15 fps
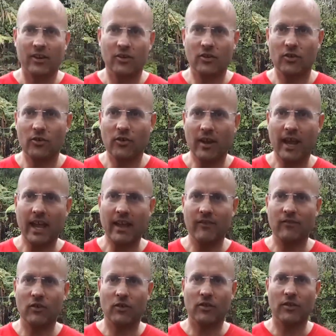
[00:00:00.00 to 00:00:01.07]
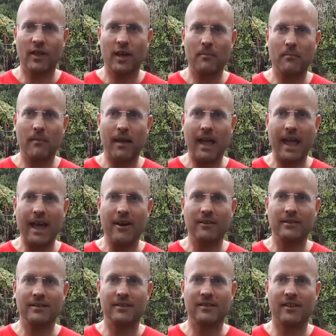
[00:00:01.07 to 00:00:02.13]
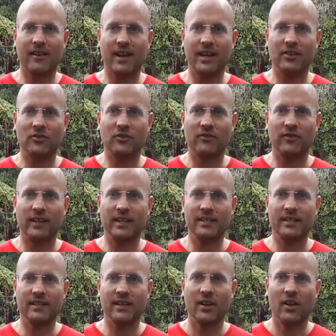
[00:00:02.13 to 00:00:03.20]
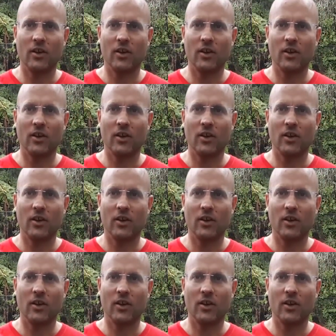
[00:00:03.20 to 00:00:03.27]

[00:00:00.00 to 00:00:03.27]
do you have your thumb outside your fist